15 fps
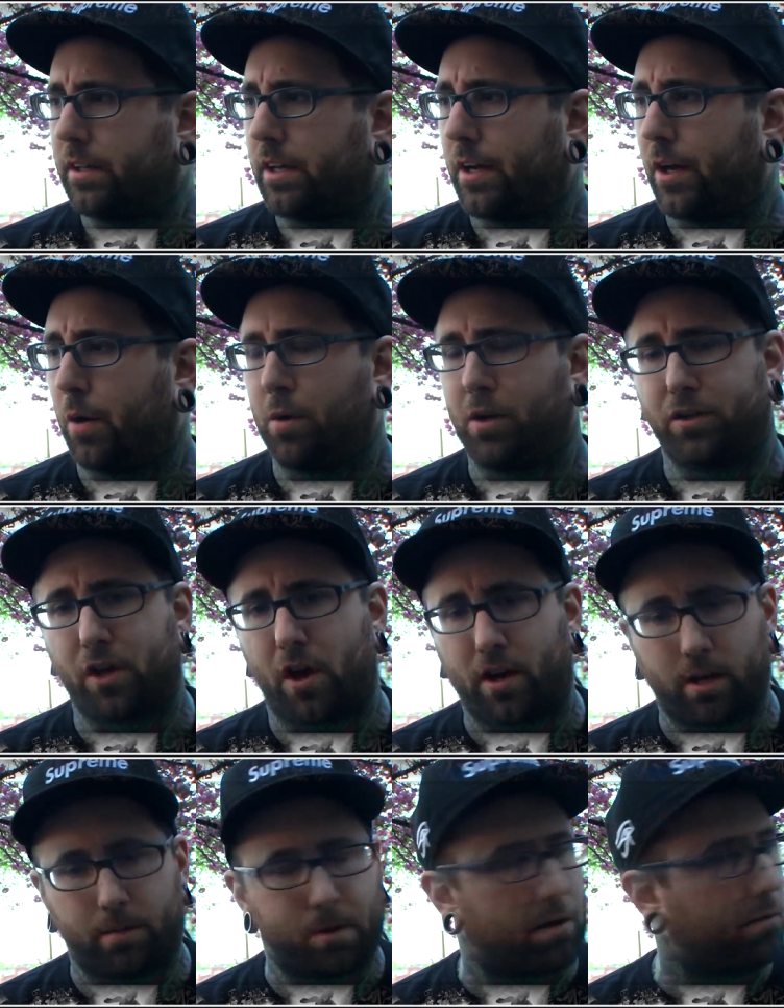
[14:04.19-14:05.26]
You know, when you're
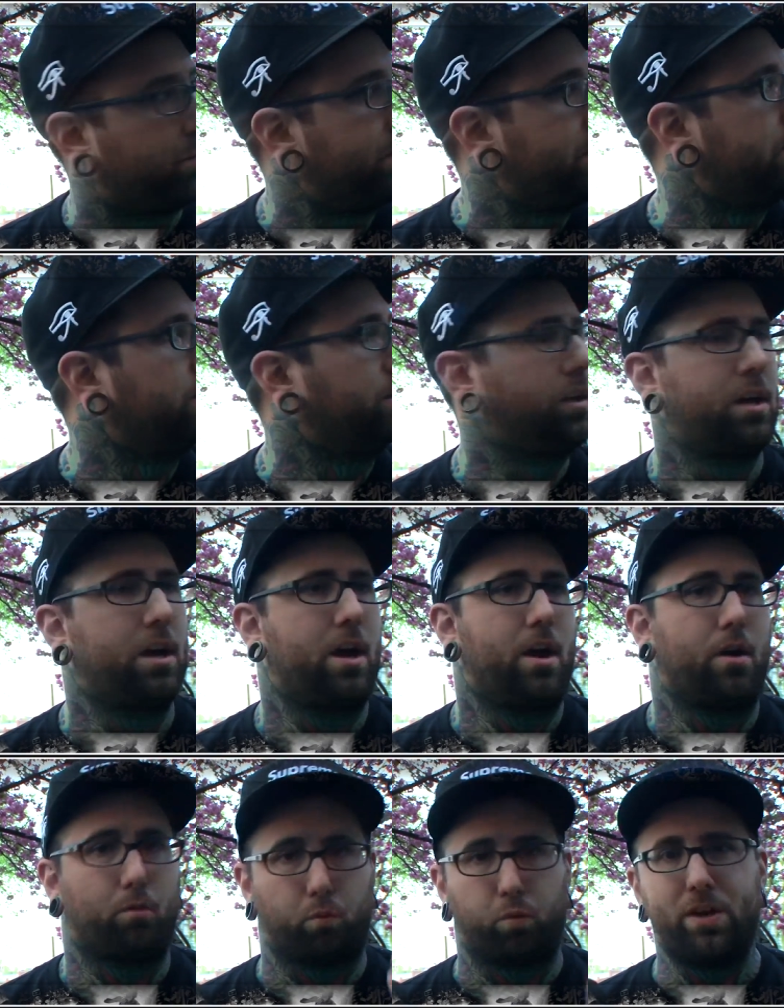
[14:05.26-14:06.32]
talking about real
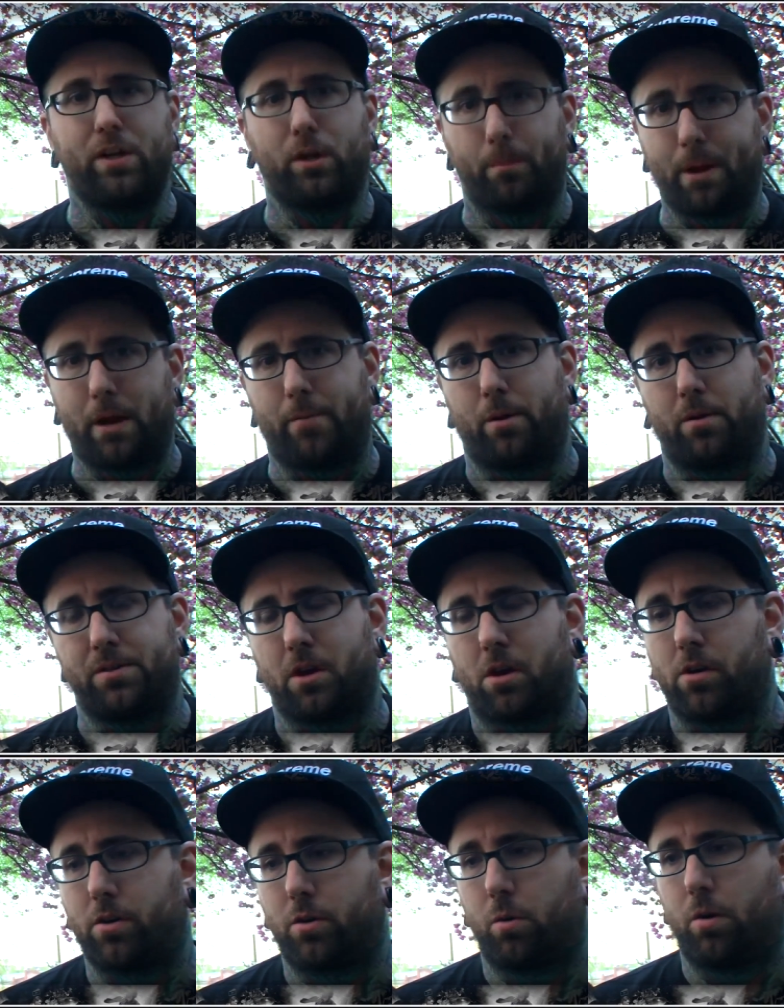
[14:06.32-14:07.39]
bare bones
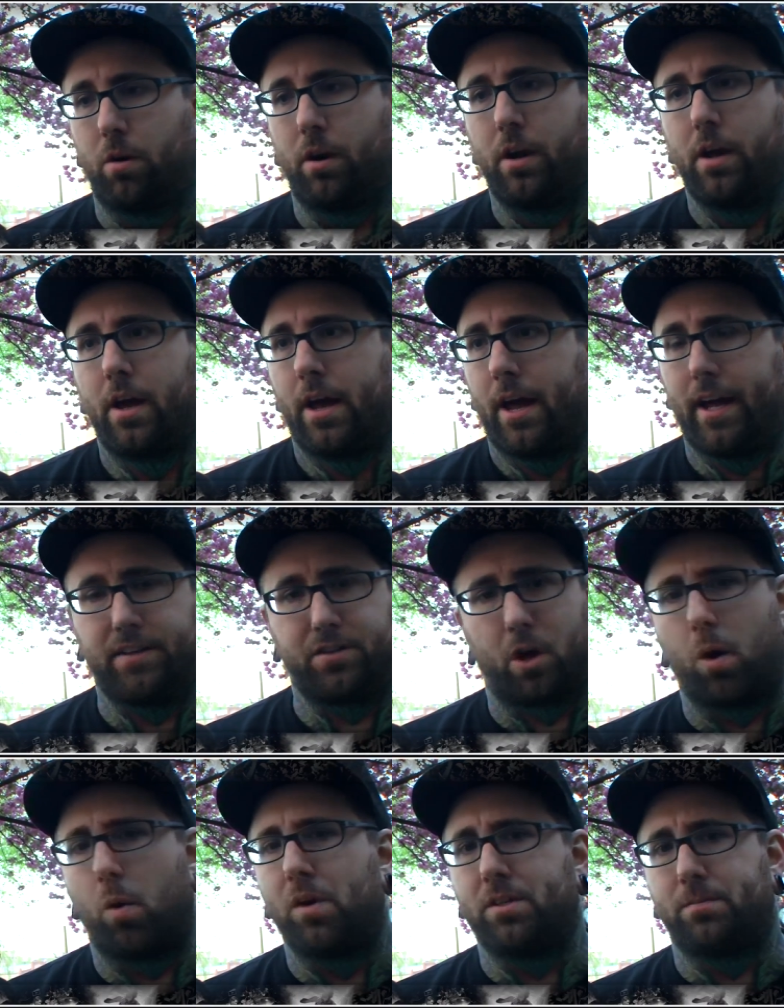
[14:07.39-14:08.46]
hardcore, it's
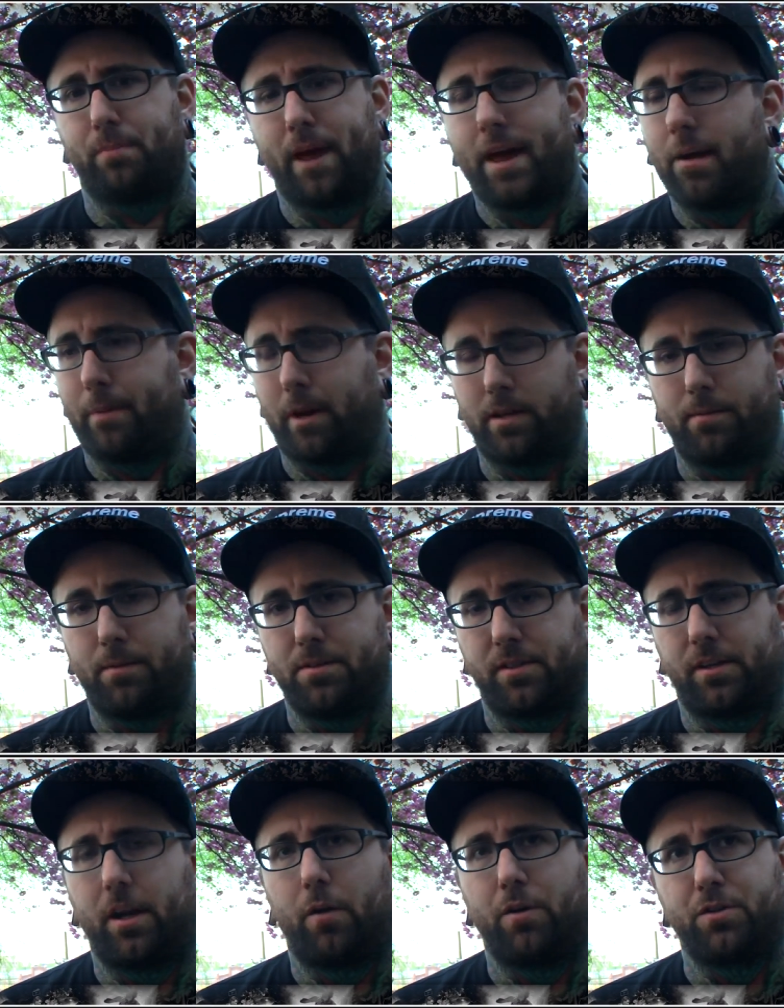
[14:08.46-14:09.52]
always been about the
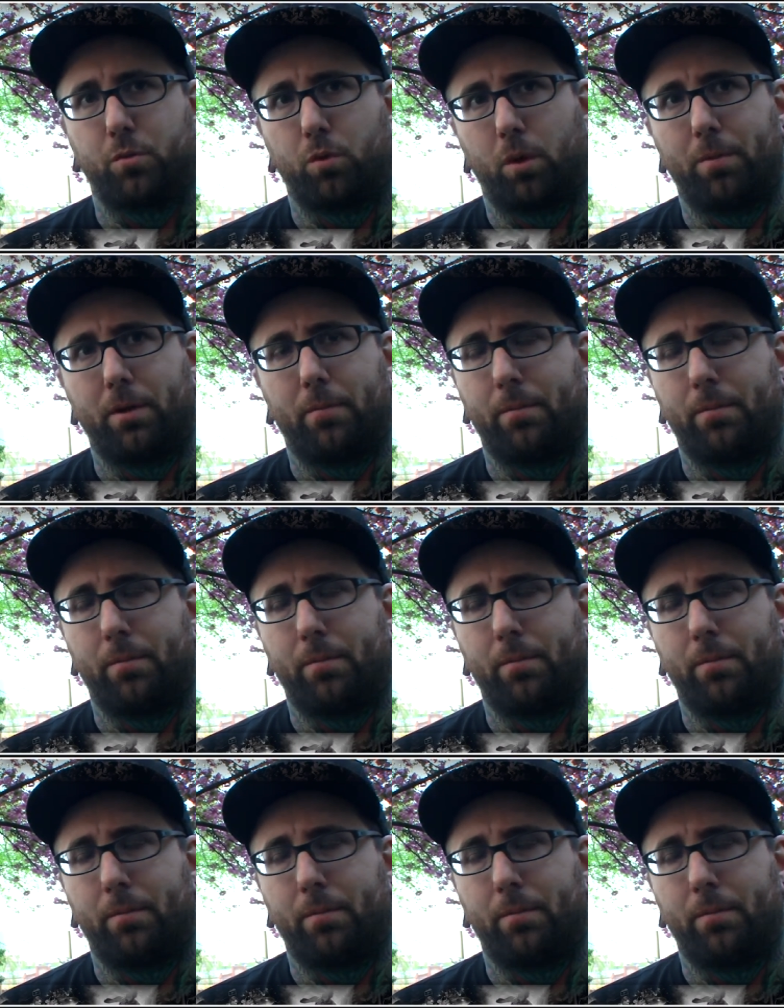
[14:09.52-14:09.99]
music and always will be.